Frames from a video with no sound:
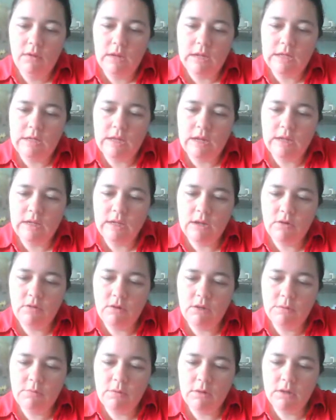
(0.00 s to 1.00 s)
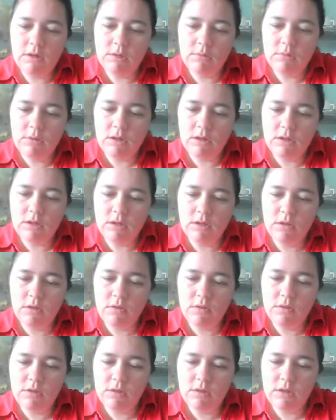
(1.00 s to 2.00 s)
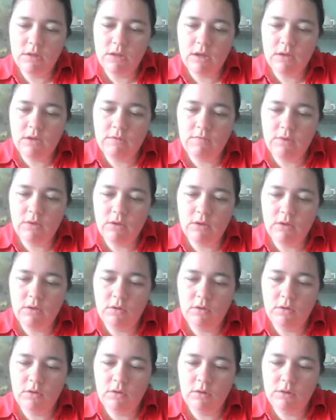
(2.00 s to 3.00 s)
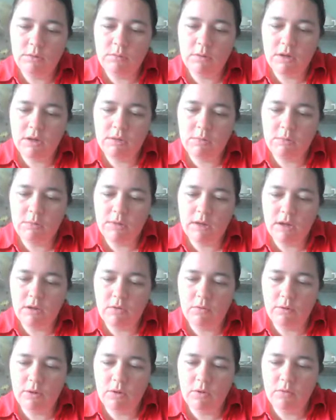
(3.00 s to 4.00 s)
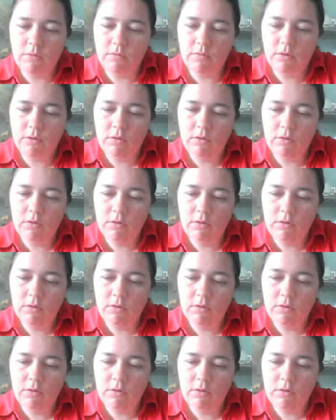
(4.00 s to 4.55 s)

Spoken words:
as dead center as possible, and as close to the edge of your cuticle as possible without going over.